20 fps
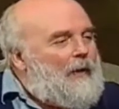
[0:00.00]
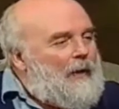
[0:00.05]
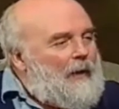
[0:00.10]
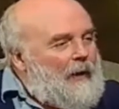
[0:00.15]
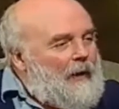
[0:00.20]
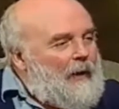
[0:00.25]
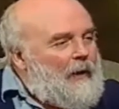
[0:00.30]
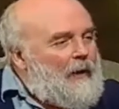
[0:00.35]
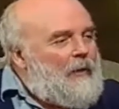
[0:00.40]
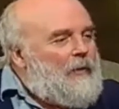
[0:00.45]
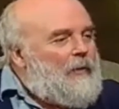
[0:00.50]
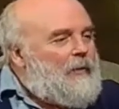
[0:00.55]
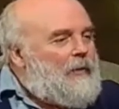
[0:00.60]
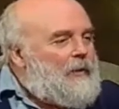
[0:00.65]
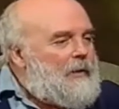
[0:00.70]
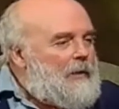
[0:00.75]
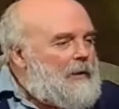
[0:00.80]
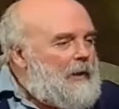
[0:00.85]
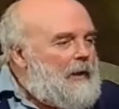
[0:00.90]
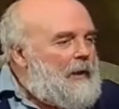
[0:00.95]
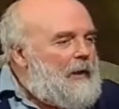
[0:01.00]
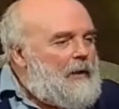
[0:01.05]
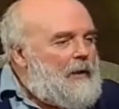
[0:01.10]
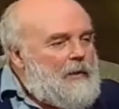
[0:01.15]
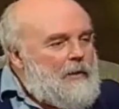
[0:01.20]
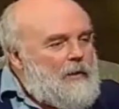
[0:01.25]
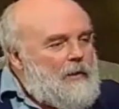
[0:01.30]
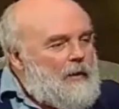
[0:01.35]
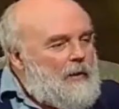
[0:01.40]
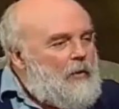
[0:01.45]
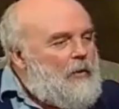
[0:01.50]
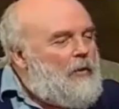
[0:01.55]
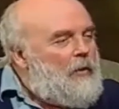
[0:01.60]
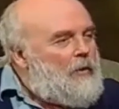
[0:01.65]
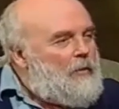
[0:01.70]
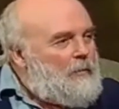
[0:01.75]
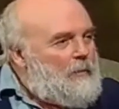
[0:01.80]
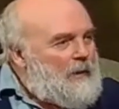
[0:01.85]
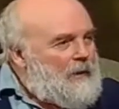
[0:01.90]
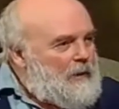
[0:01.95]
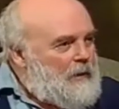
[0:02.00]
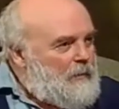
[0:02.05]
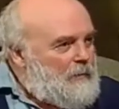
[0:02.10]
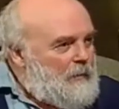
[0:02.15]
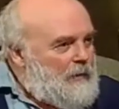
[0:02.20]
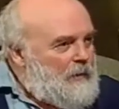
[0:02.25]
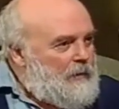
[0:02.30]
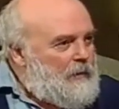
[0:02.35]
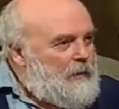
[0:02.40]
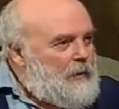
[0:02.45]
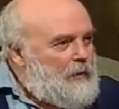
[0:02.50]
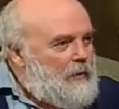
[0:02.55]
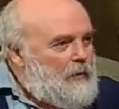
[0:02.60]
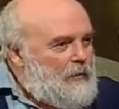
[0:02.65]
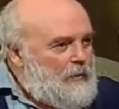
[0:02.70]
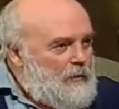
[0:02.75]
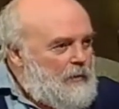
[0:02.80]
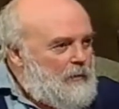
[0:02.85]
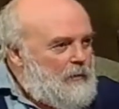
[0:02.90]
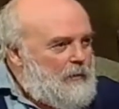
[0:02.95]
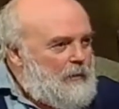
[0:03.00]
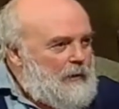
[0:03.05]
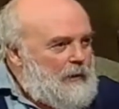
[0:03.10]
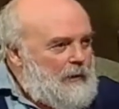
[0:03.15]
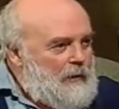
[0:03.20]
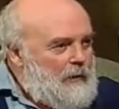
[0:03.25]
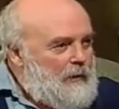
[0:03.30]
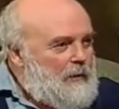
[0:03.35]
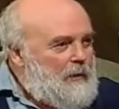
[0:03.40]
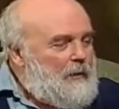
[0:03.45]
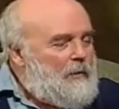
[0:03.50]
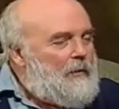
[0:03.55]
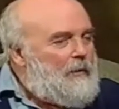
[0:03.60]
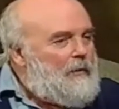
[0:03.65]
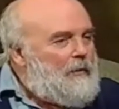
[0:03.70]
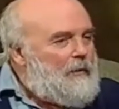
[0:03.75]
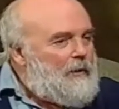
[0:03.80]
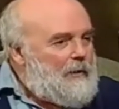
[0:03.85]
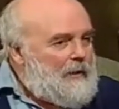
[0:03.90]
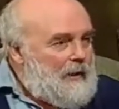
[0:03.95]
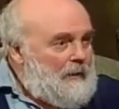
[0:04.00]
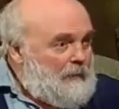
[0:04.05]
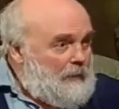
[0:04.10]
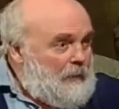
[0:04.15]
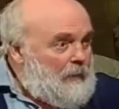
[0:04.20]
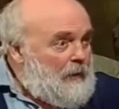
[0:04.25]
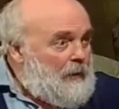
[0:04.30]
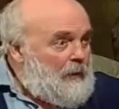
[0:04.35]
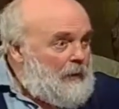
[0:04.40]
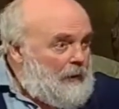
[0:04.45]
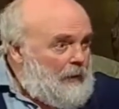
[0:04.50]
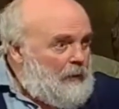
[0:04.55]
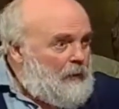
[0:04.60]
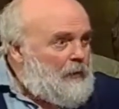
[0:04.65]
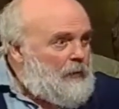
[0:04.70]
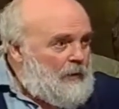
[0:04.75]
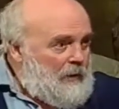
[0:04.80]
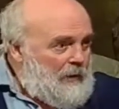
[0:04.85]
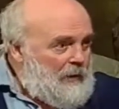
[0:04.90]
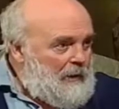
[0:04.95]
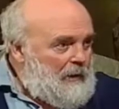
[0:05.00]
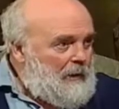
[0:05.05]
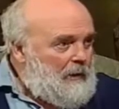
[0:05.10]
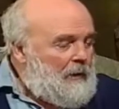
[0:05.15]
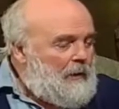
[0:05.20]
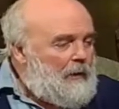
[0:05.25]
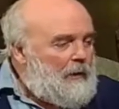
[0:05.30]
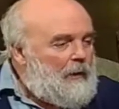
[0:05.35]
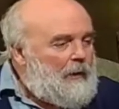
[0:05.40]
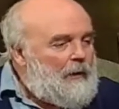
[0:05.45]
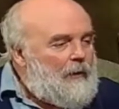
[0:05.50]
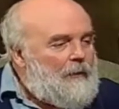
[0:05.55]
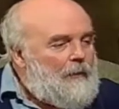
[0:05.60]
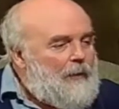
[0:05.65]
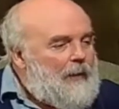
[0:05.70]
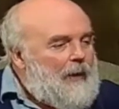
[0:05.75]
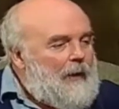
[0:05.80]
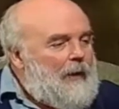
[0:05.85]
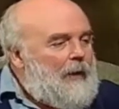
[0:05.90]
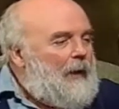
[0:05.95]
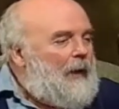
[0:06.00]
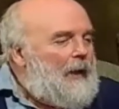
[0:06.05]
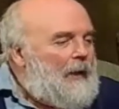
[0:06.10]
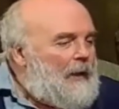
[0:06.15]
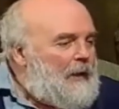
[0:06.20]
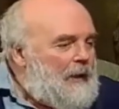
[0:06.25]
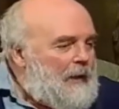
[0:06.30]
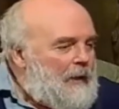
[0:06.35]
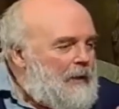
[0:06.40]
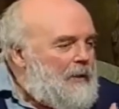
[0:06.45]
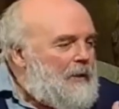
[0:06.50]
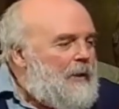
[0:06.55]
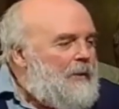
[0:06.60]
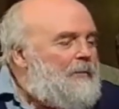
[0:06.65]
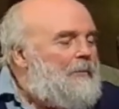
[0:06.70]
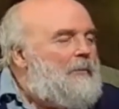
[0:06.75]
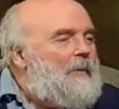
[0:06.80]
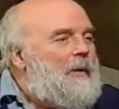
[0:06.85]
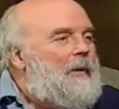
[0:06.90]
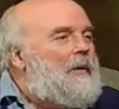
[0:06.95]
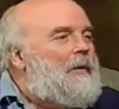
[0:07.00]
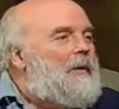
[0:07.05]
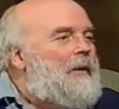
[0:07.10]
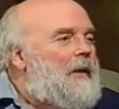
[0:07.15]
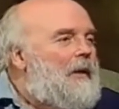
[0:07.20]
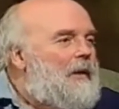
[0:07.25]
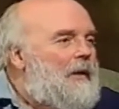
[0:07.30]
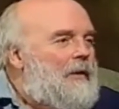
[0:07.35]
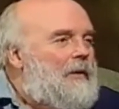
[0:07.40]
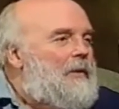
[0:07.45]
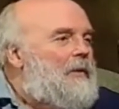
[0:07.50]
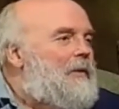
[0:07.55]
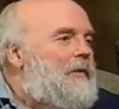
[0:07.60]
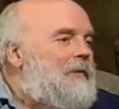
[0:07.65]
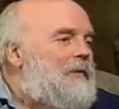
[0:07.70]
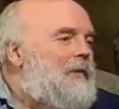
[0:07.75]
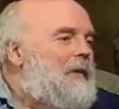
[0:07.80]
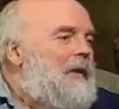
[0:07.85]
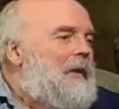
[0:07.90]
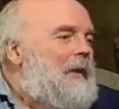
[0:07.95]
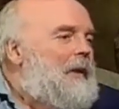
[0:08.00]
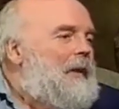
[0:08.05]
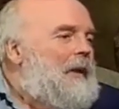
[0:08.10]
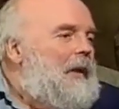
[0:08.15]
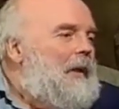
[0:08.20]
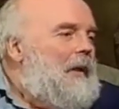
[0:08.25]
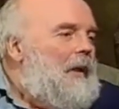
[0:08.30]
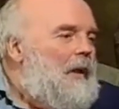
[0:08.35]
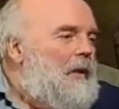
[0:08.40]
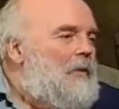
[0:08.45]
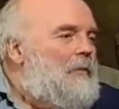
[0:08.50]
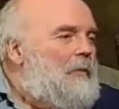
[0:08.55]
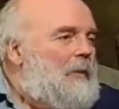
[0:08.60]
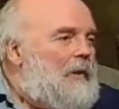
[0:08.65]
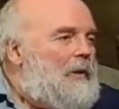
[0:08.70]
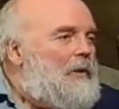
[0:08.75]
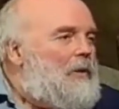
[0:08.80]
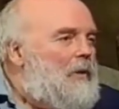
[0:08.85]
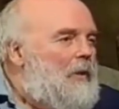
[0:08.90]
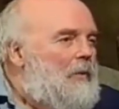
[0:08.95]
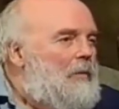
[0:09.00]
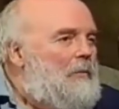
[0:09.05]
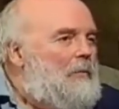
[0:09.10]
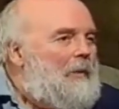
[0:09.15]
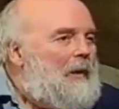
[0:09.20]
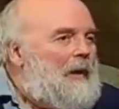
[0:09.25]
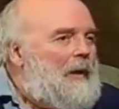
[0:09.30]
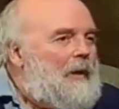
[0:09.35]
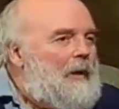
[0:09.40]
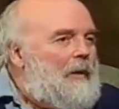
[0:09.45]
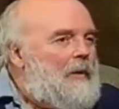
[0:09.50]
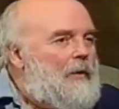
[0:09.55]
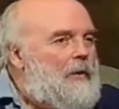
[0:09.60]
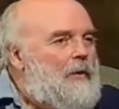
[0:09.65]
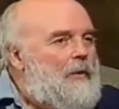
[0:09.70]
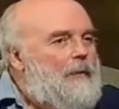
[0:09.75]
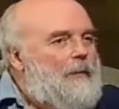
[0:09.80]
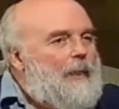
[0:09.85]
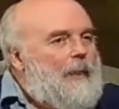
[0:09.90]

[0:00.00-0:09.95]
anger and sadness that can't be experienced or expressed separately or distinctly, and it ends up being kind of hopeless complaint.